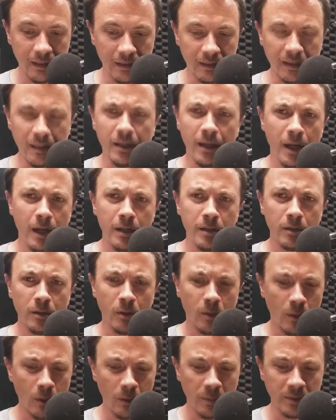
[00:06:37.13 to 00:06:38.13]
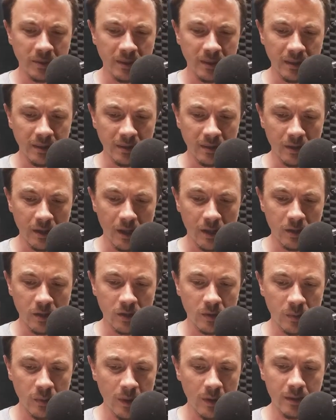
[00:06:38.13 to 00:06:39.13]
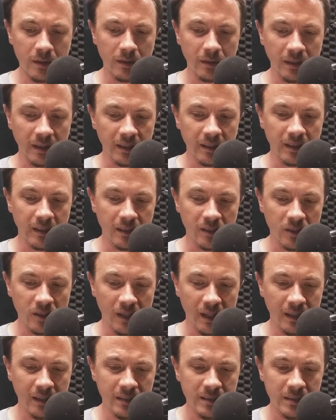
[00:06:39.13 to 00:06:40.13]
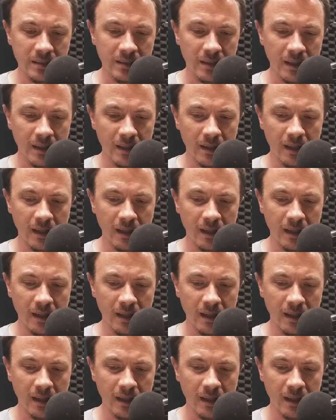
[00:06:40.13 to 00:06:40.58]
The 8 corpses swung in their chains,